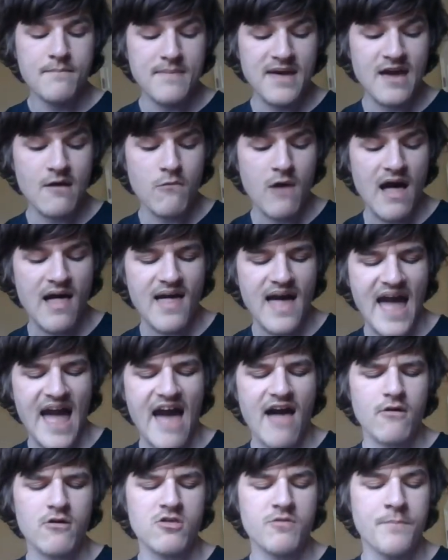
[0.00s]
Meanwhile,
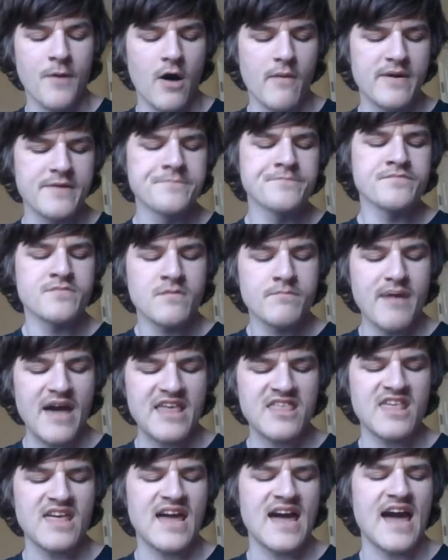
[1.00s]
Alex Bowman
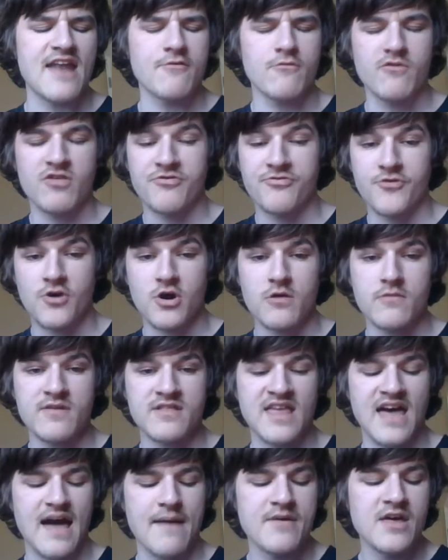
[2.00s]
basically got it was third of
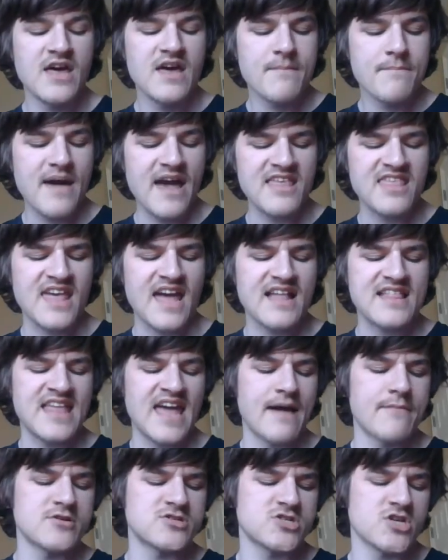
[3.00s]
the time, basically had
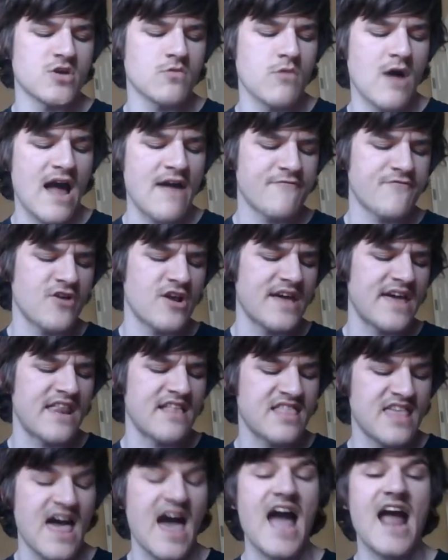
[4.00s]
damage to the right front, and
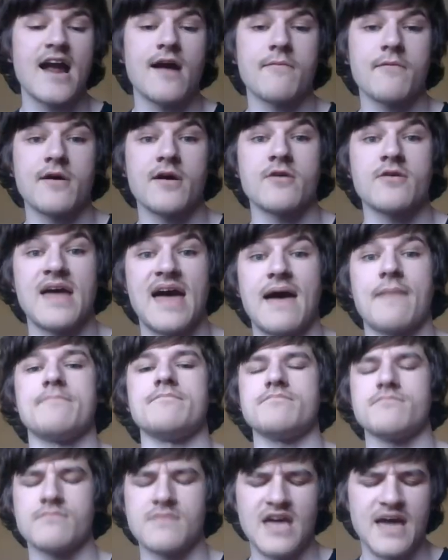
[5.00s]
the tire would go down.
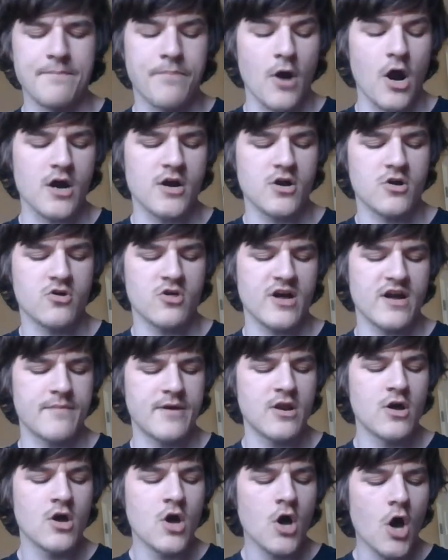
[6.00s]
And Parker
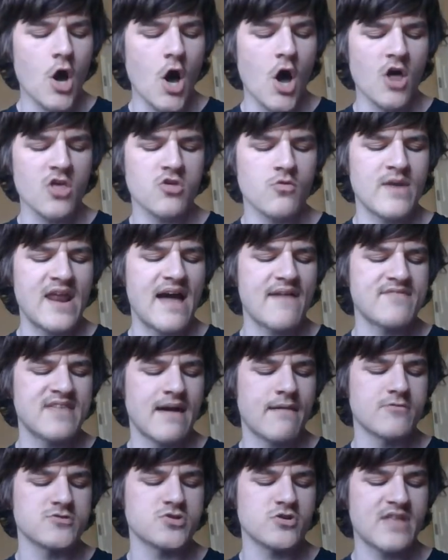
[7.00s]
Kligerman also would have
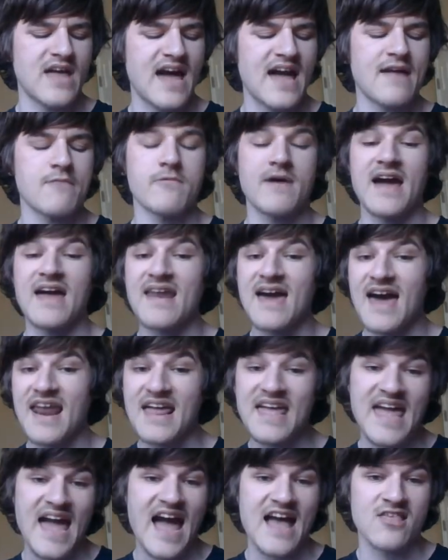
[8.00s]
damage from that and ran out
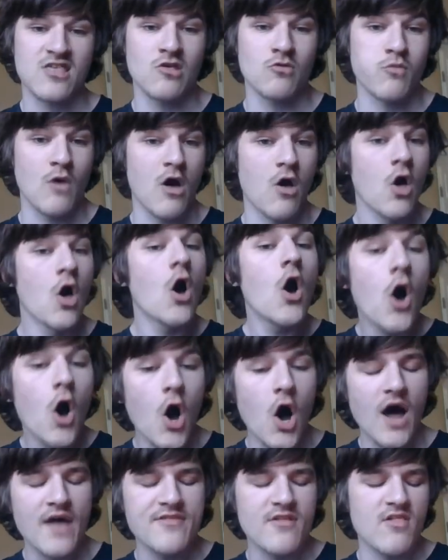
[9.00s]
of gas as well,
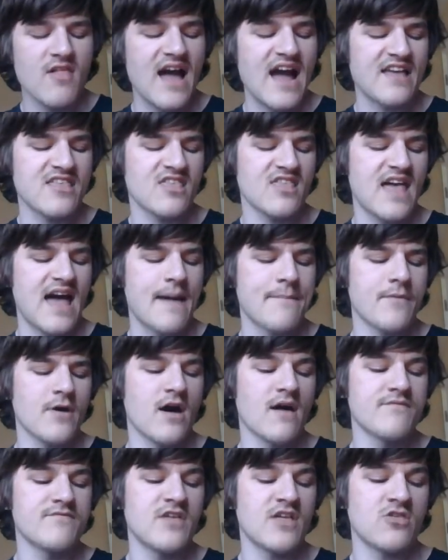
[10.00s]
on the last lap
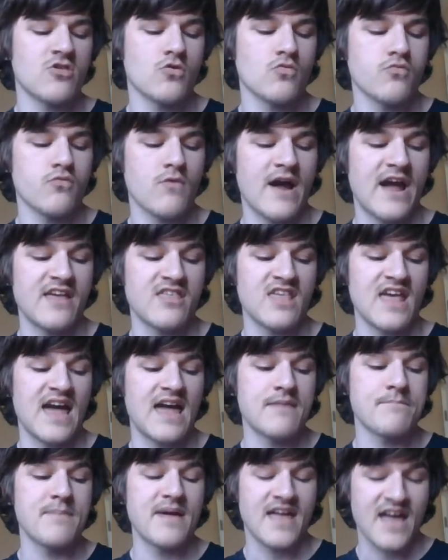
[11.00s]
of this race.
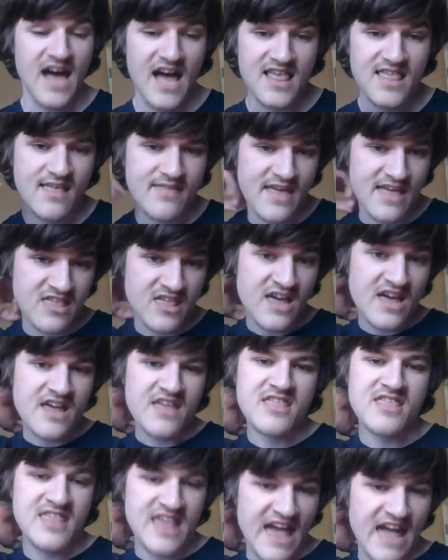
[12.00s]
And because of this,
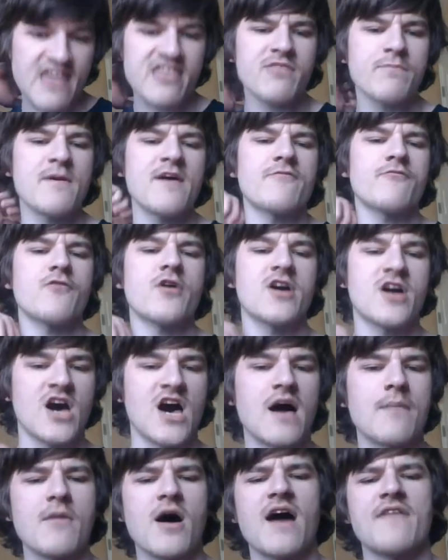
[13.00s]
Zane Smith would
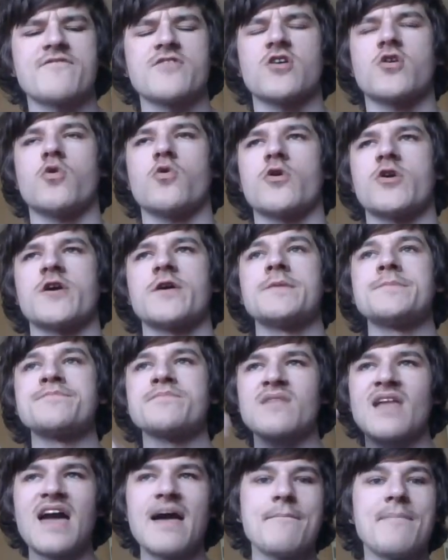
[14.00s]
come off the corner
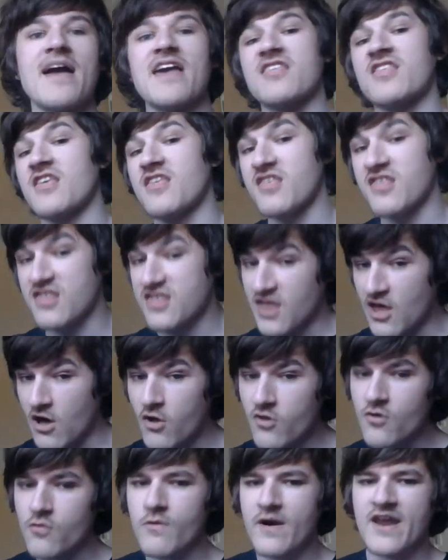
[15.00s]
and basically
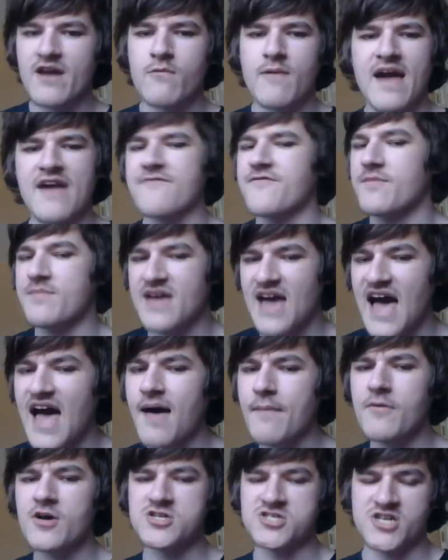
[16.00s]
steal the win away from
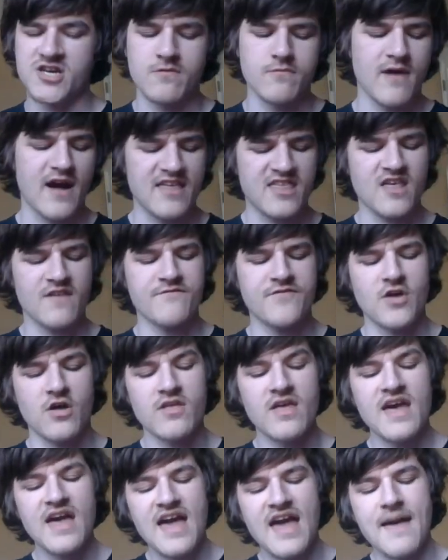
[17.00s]
Kyle Busch and the rest of the
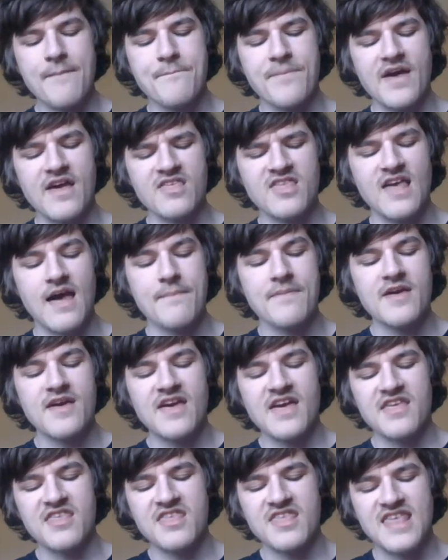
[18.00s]
field and picks up
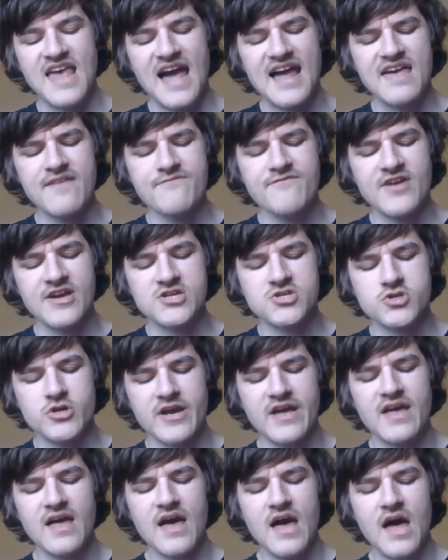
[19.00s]
his second
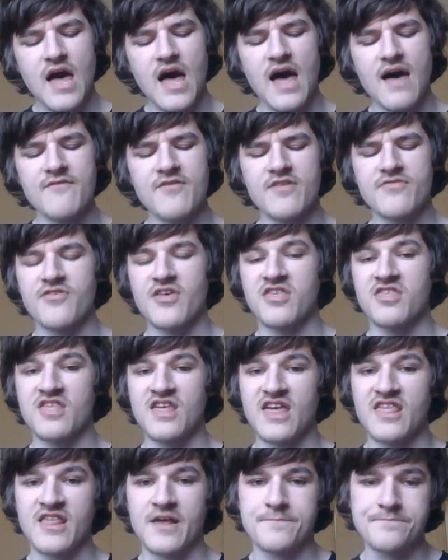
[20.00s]
victory of the
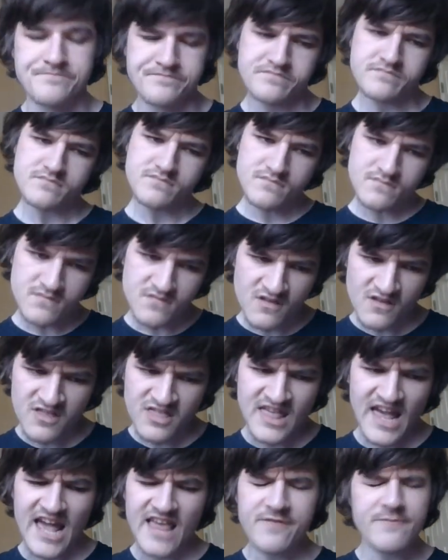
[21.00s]
season.
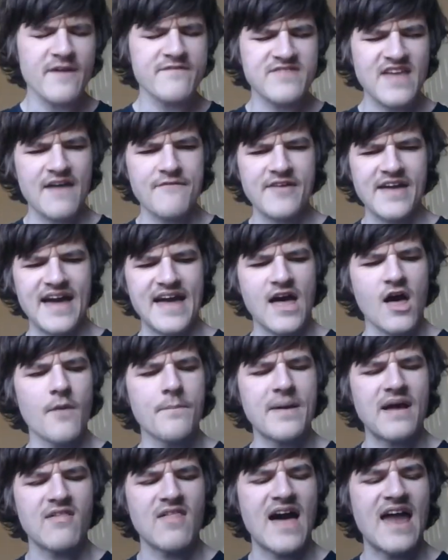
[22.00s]
Zane Smith definitely got
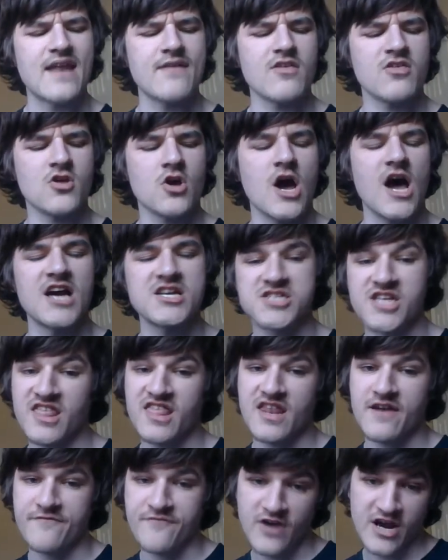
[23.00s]
helped by a lot of those
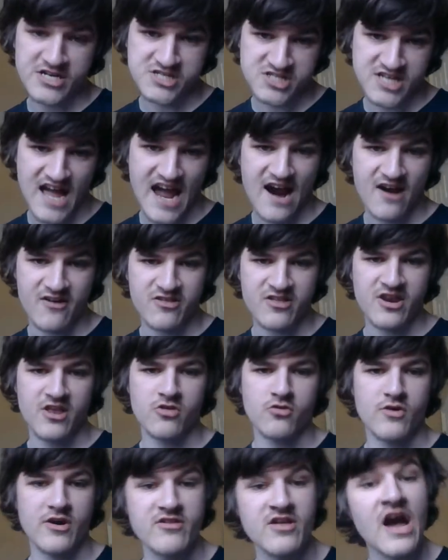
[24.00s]
cautions and the fresh tires in
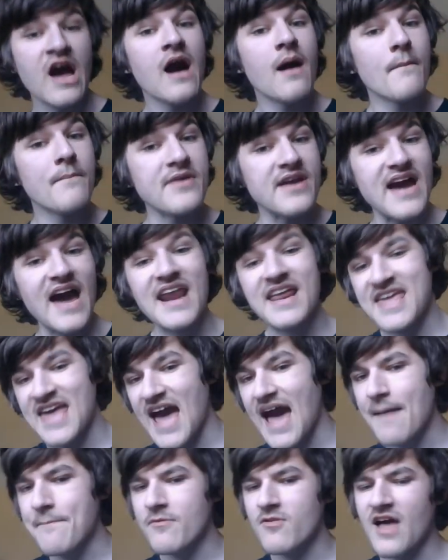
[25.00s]
this race. But you got to
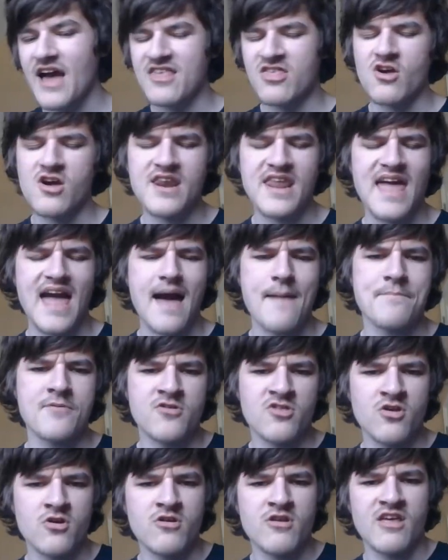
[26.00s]
capitalize on the
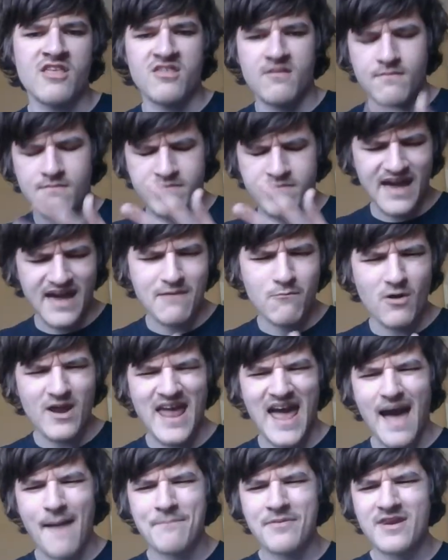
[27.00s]
opportunities. and what
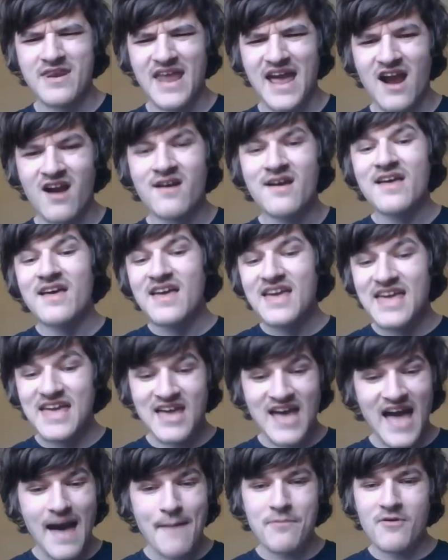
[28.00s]
happened there, he
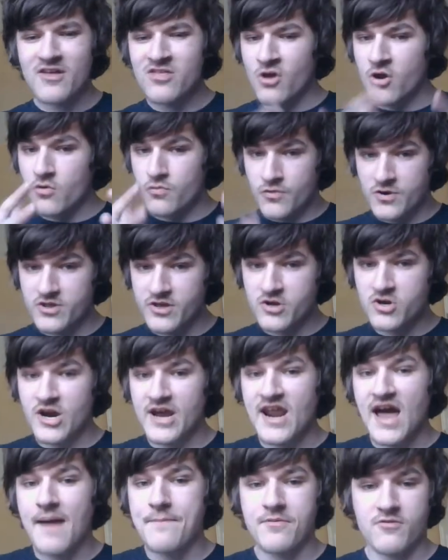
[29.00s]
capitalized on a really
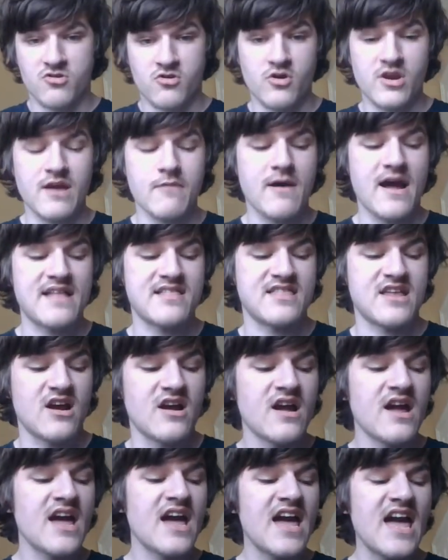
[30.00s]
great opportunity right
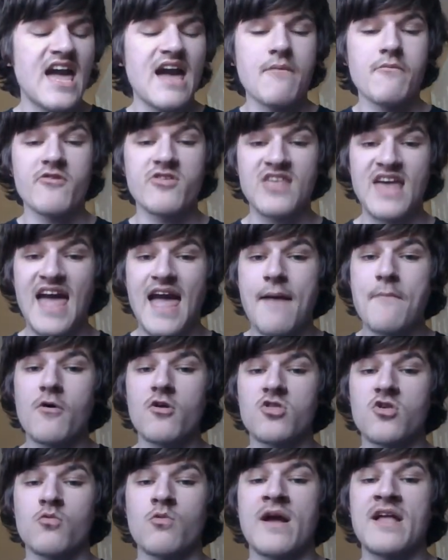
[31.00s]
there and was
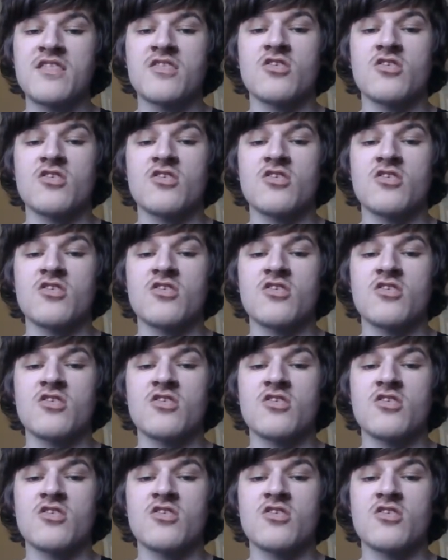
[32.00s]
able to win.